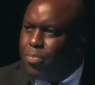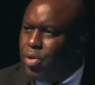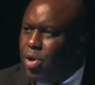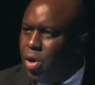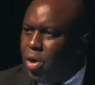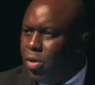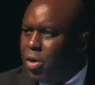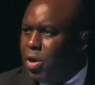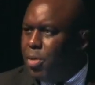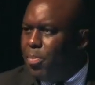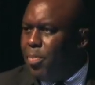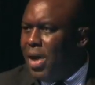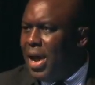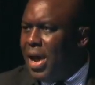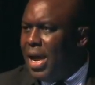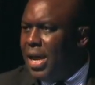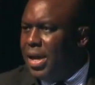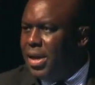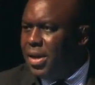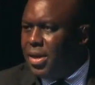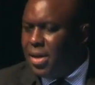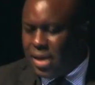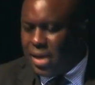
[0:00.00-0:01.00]

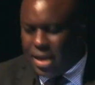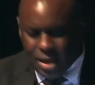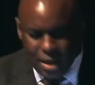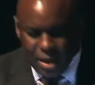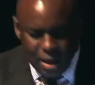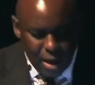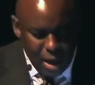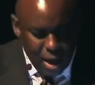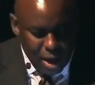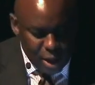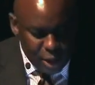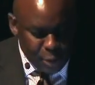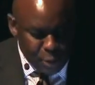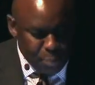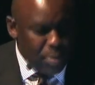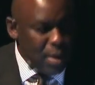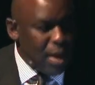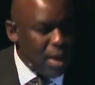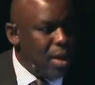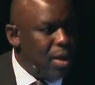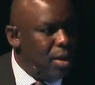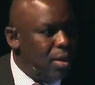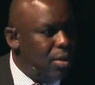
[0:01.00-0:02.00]
preoccupied in a large
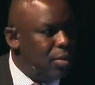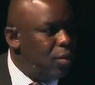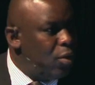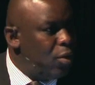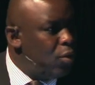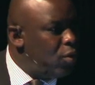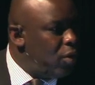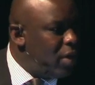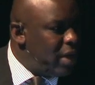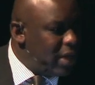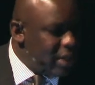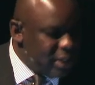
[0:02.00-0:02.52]
part, though not